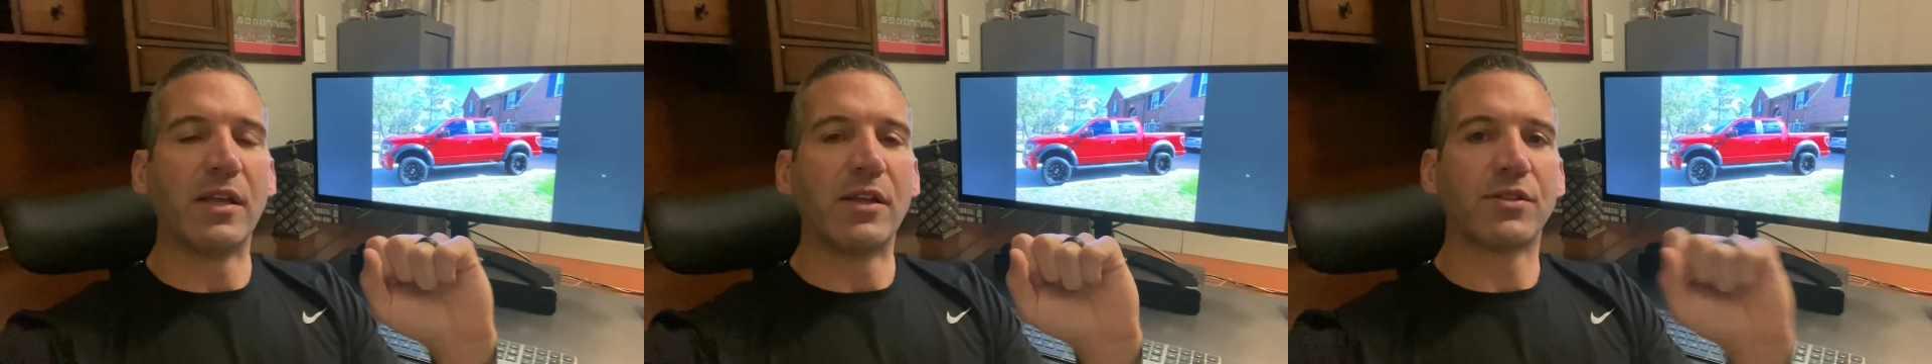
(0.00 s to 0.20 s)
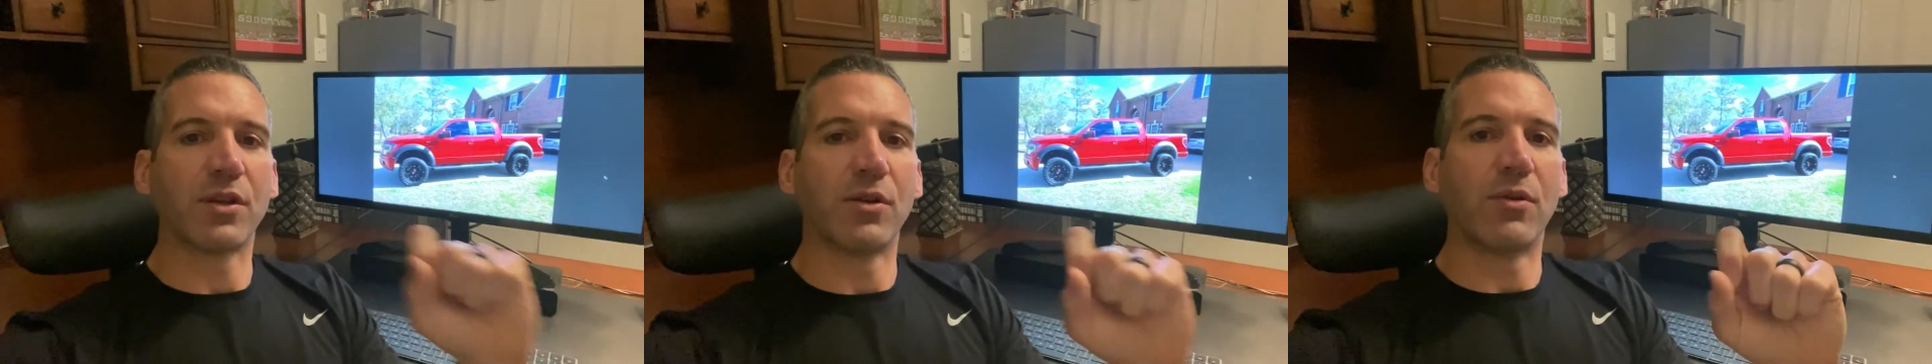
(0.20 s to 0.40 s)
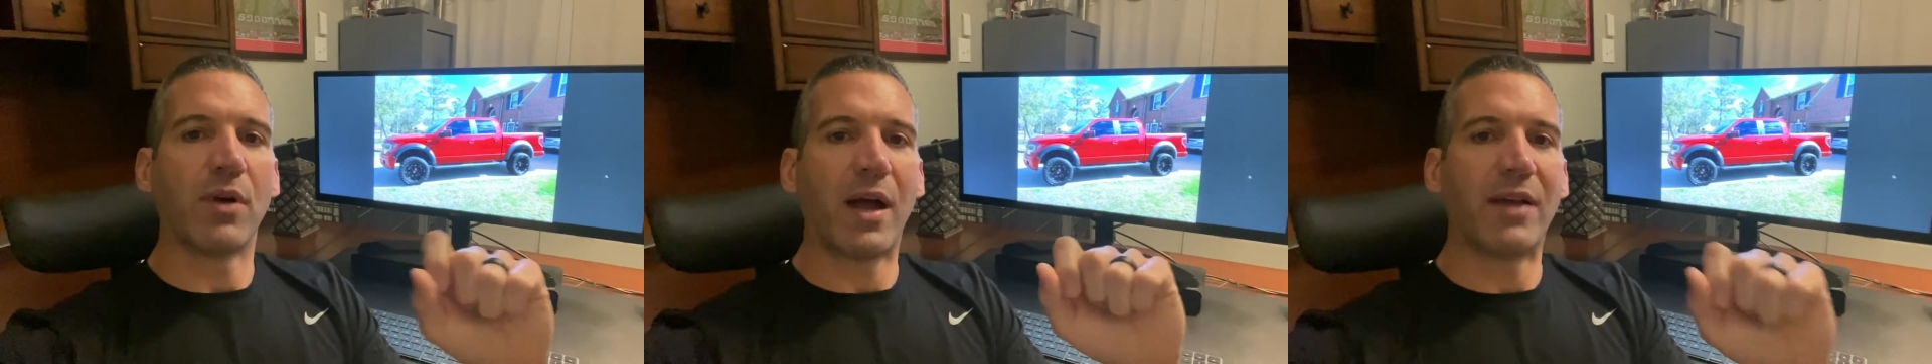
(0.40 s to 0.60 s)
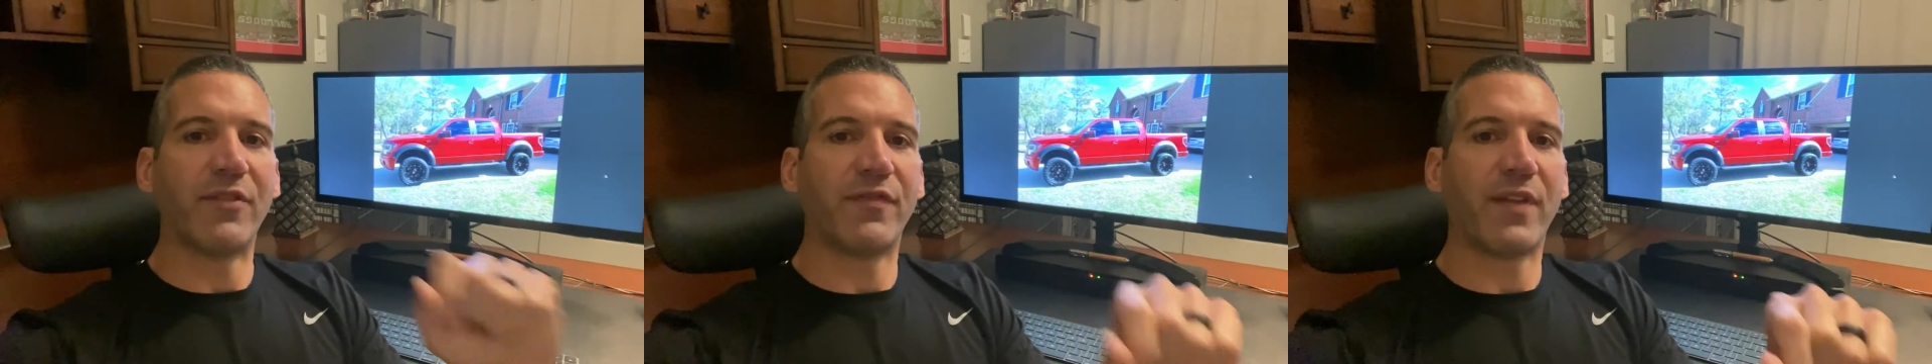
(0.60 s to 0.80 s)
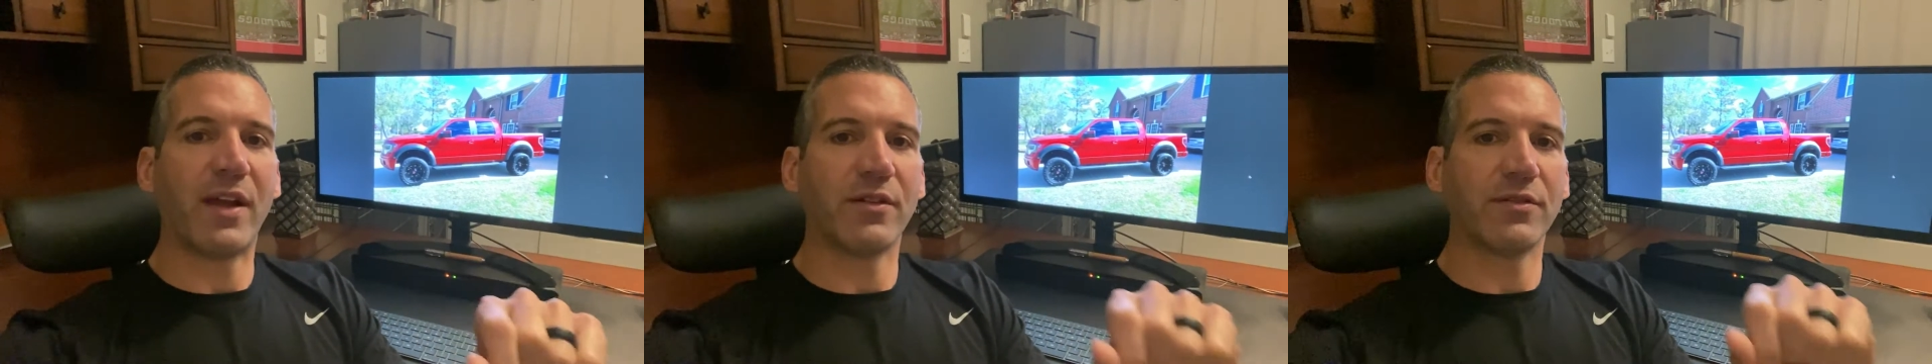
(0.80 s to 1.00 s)
So I
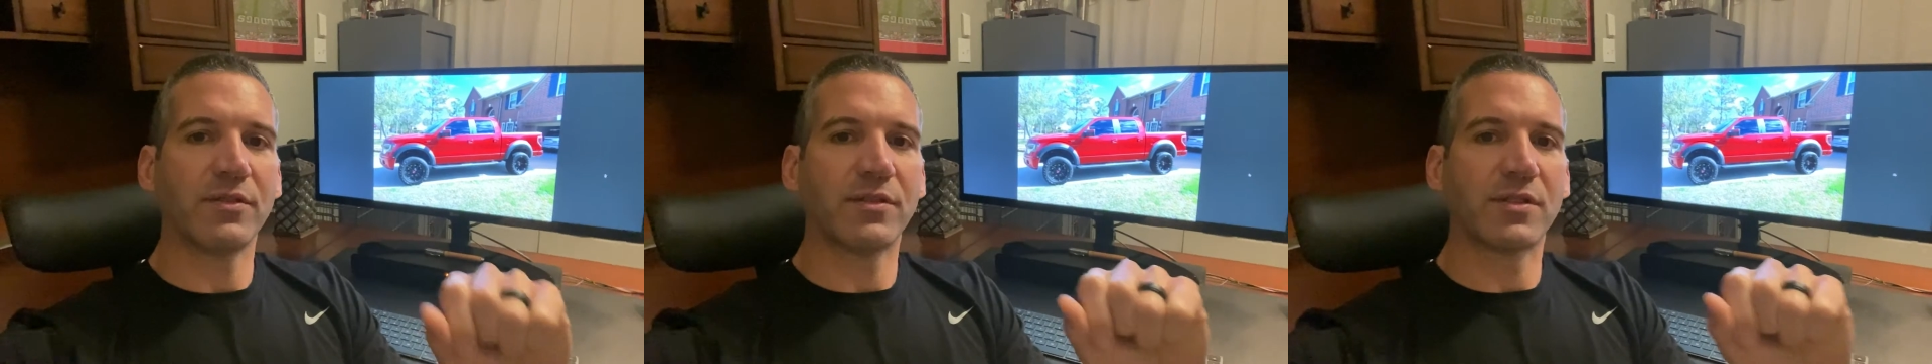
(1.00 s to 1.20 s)
found